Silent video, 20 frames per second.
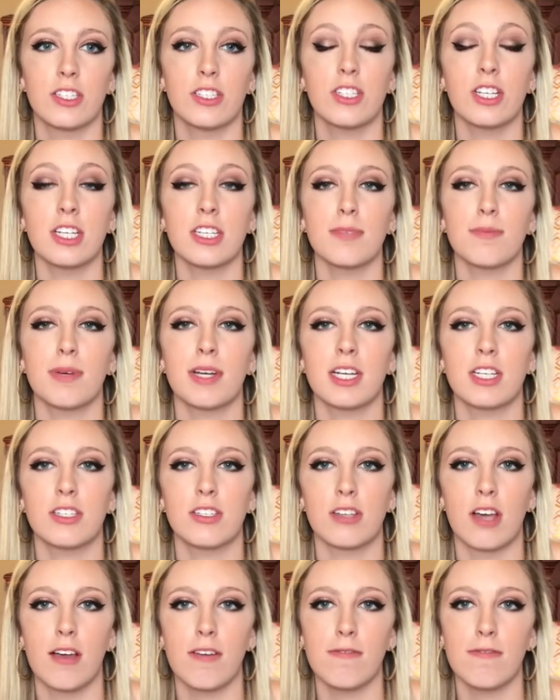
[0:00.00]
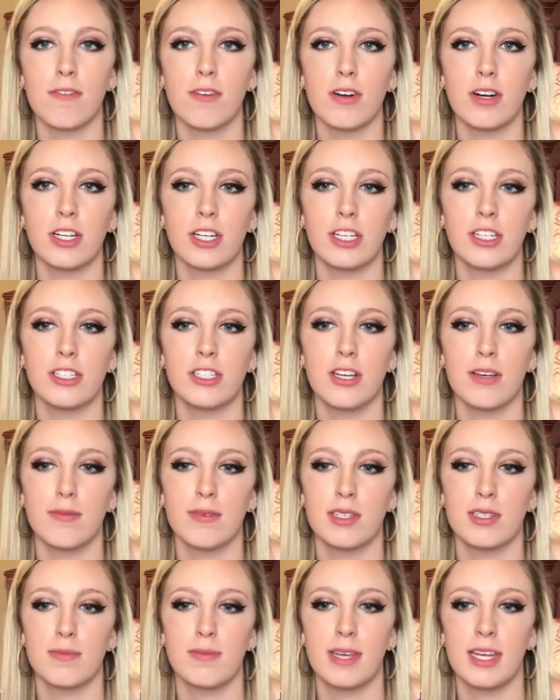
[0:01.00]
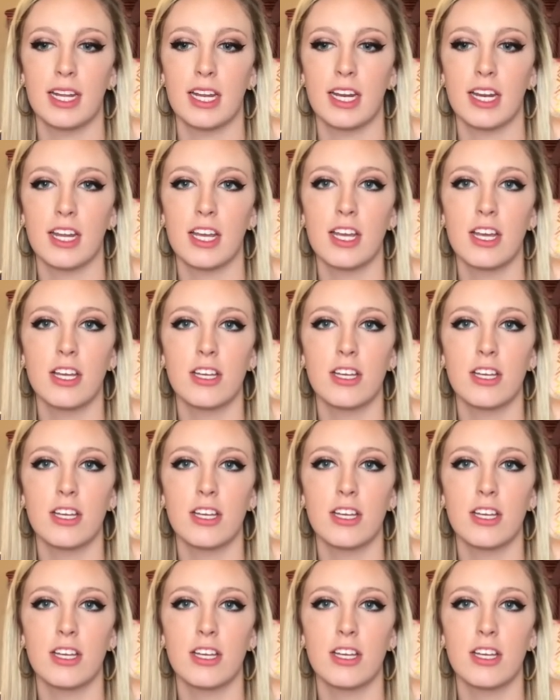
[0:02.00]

just because so far YouTube has been